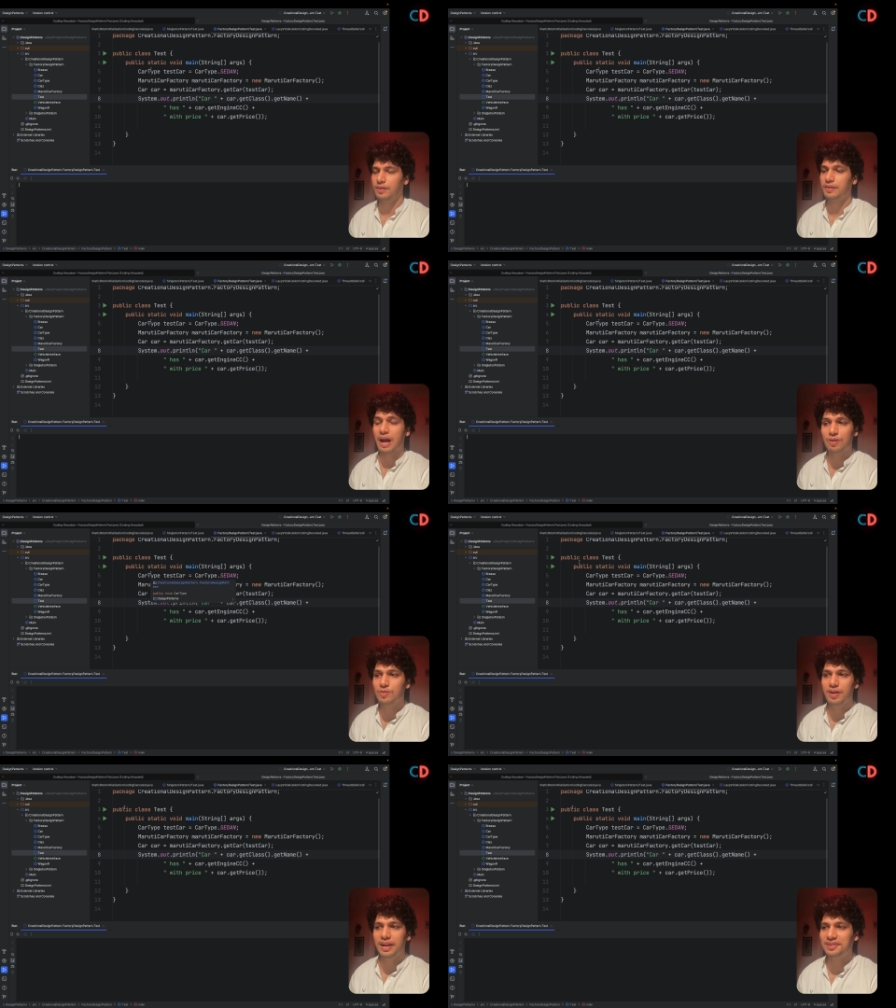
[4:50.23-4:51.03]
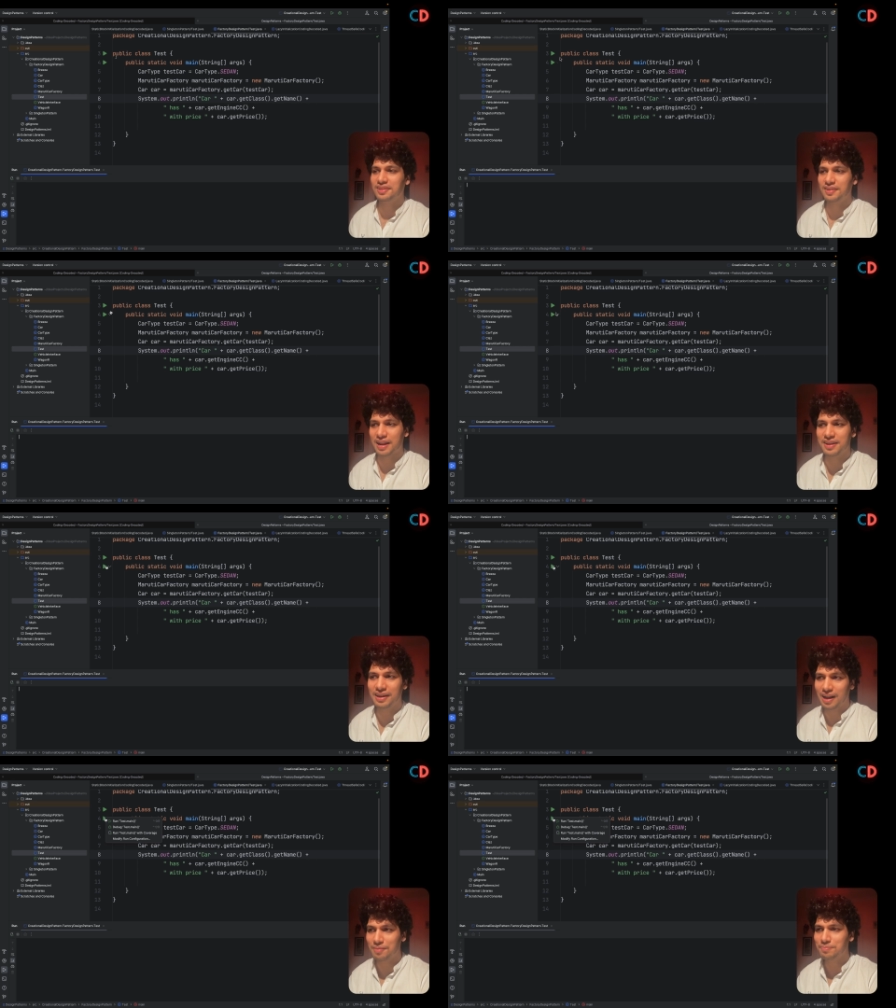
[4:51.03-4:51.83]
Now let's run
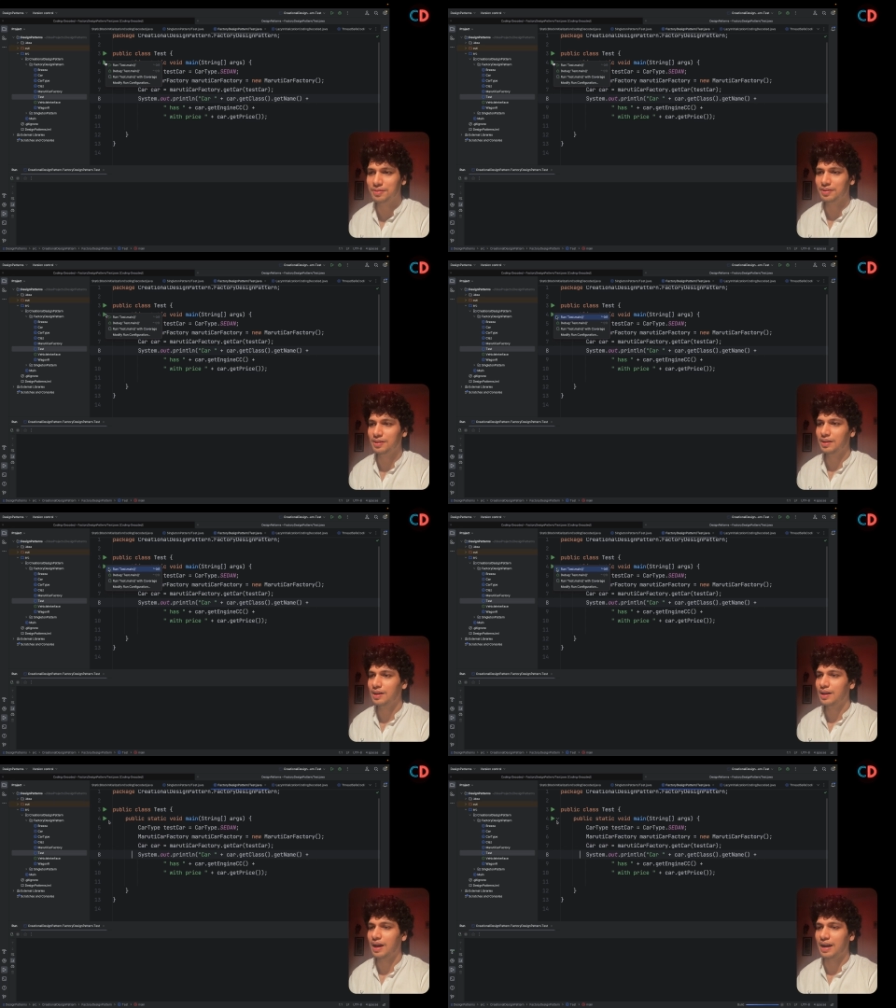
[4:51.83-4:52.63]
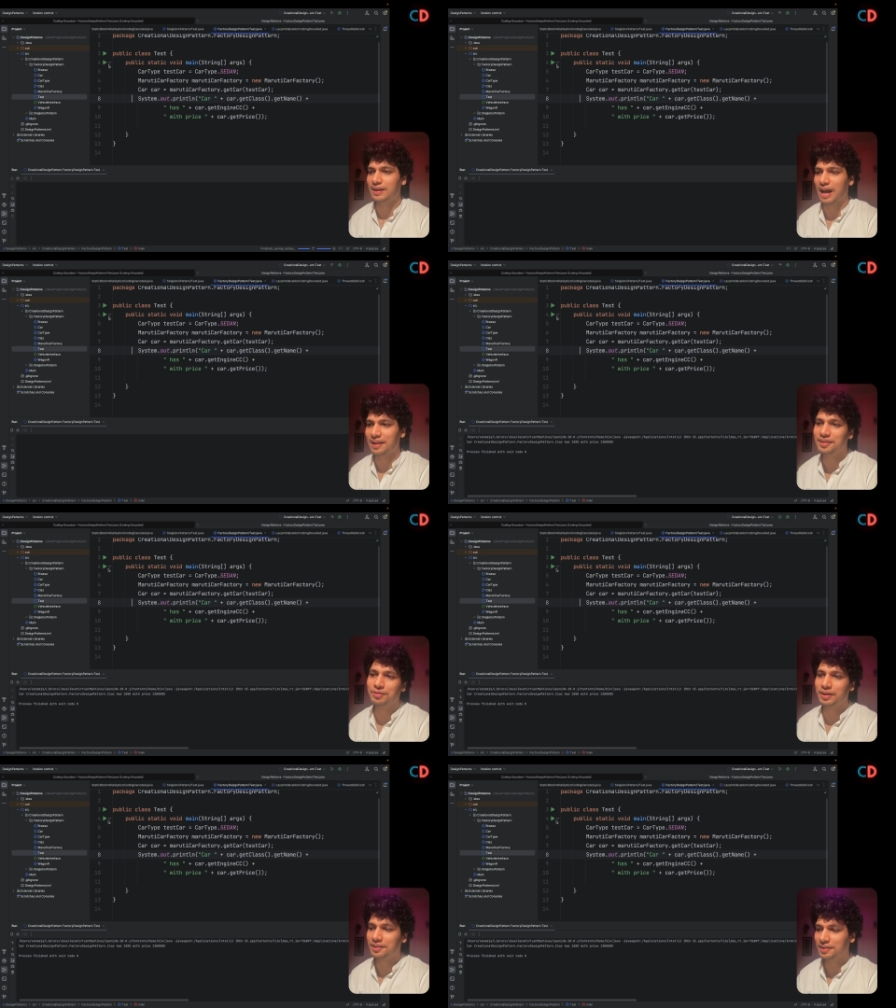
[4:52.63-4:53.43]
it up. And as you
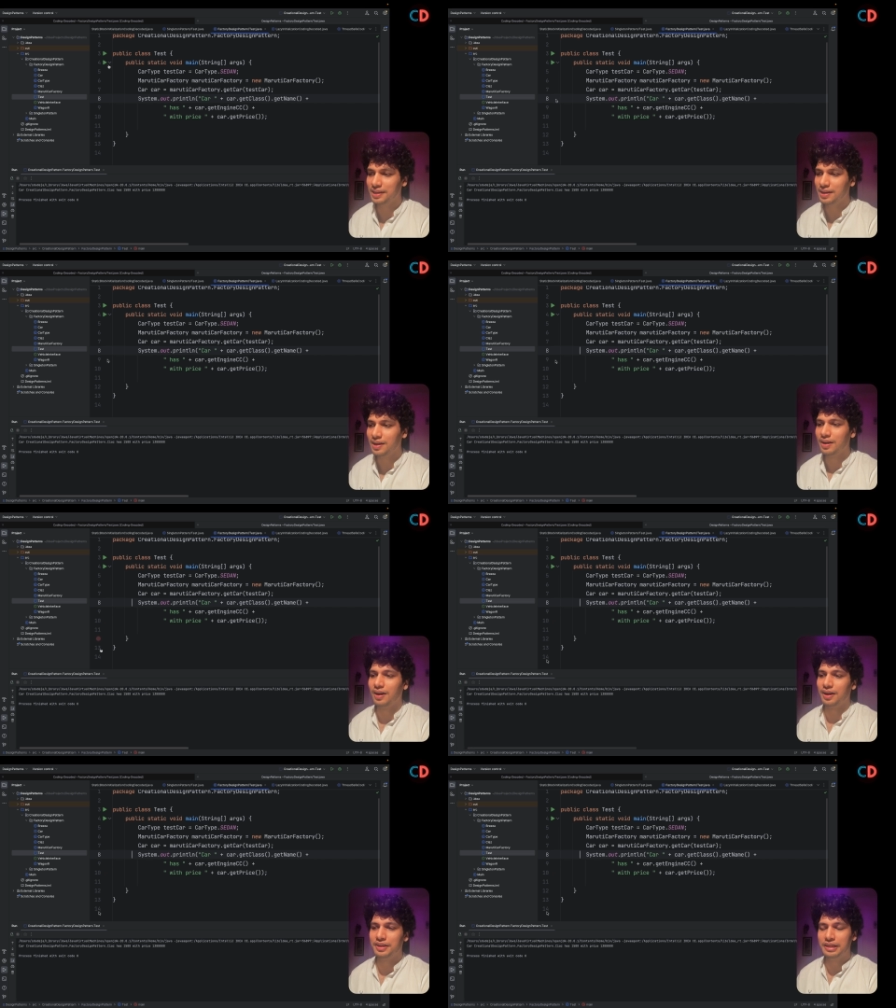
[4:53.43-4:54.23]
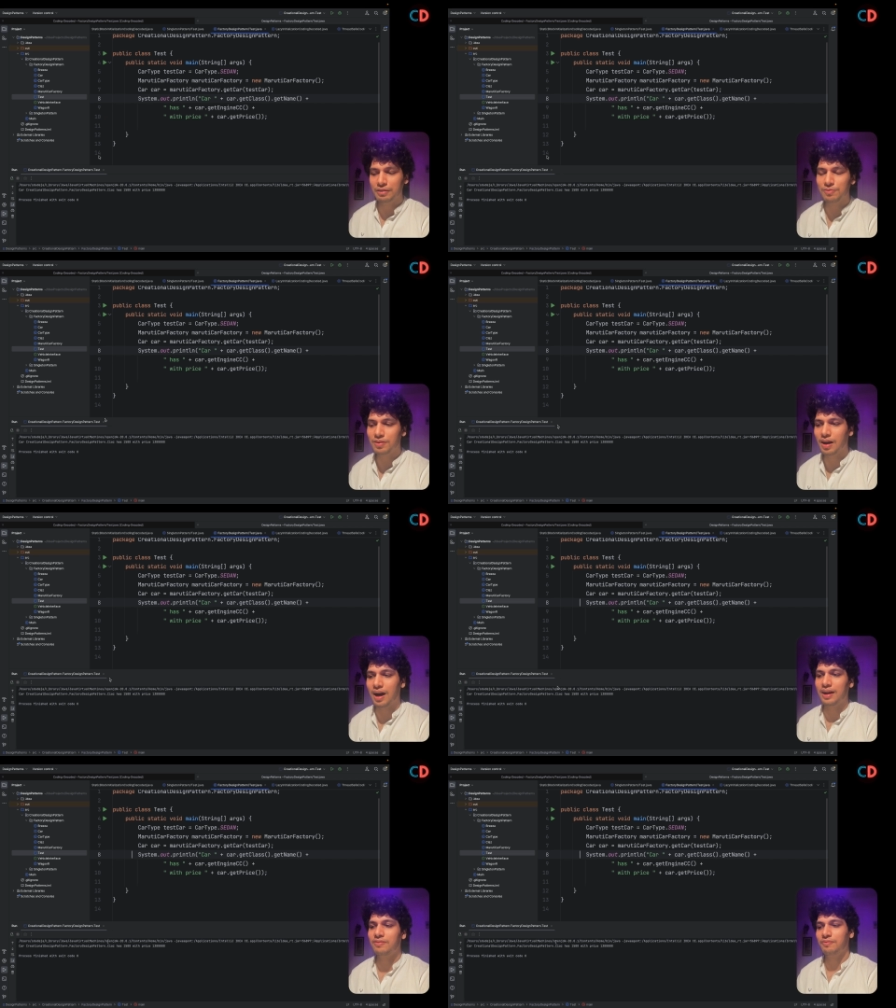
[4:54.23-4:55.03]
can see, a new
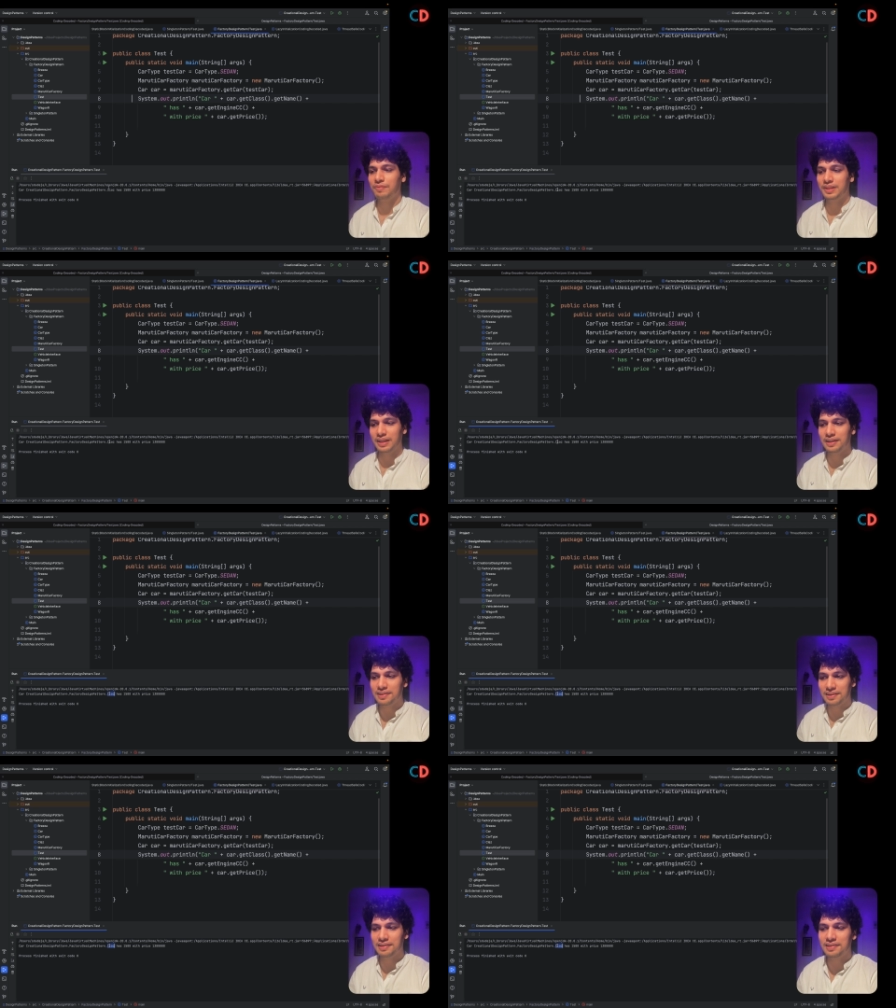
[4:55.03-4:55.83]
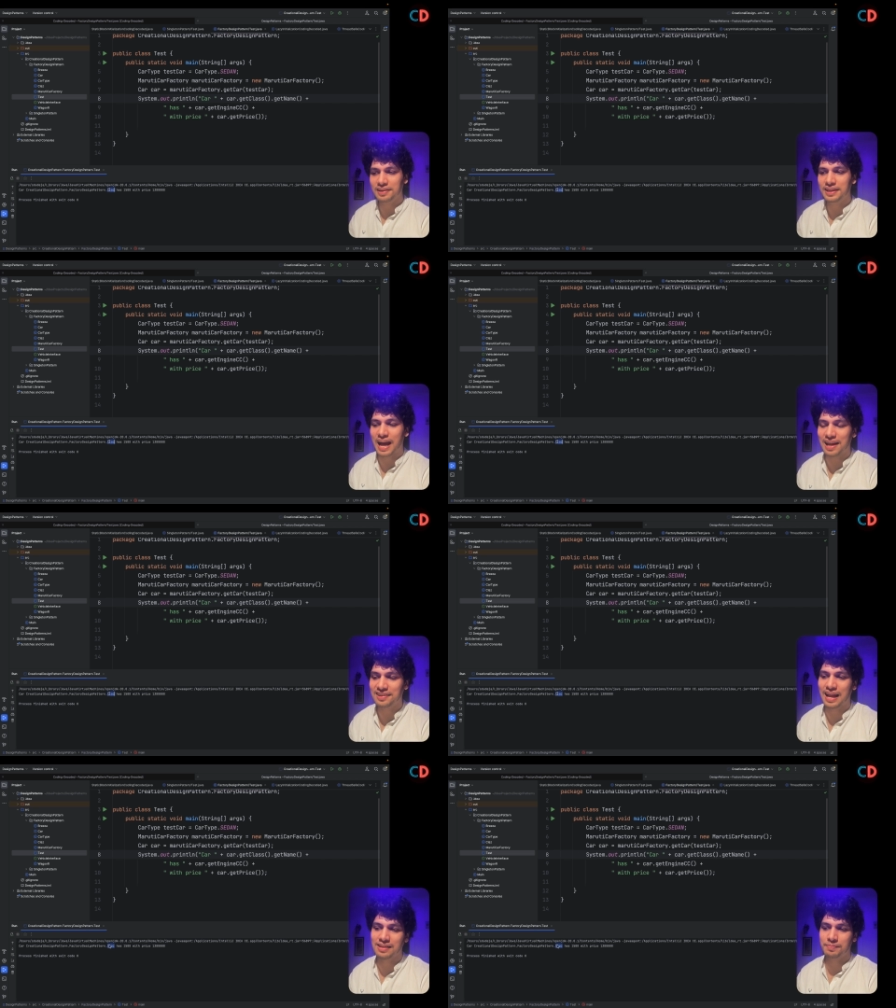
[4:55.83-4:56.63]
car with instance Ciaz
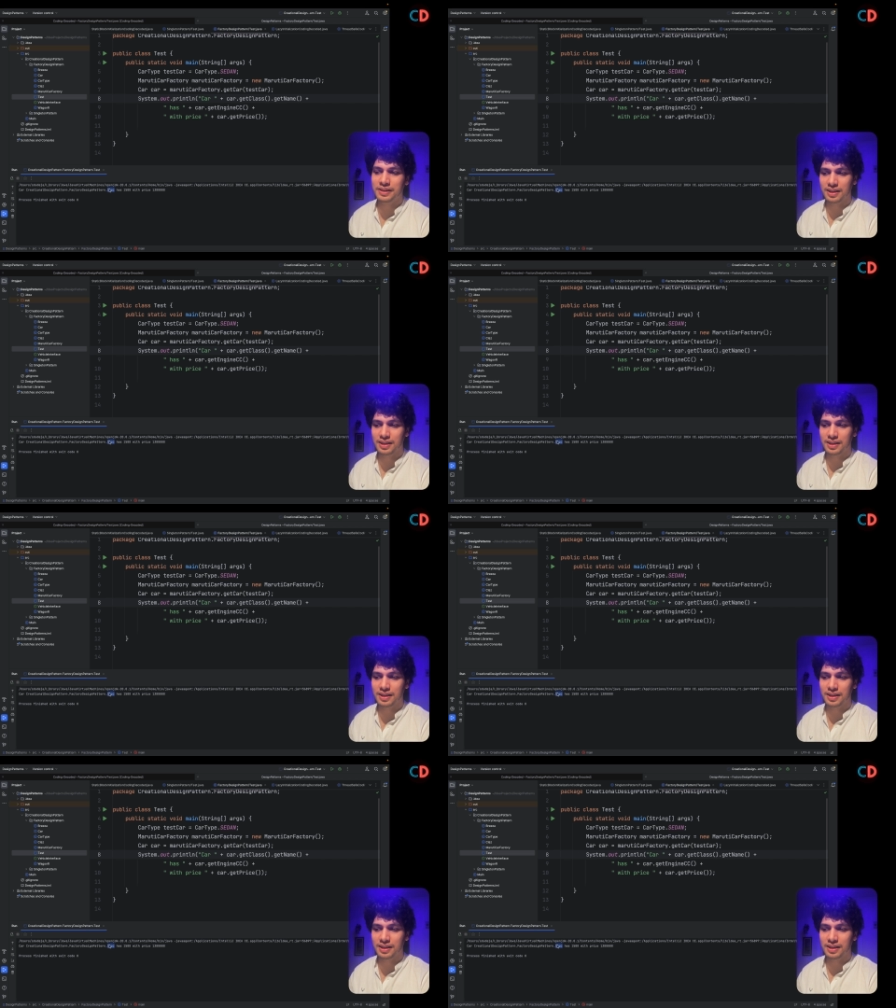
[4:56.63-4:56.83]
has been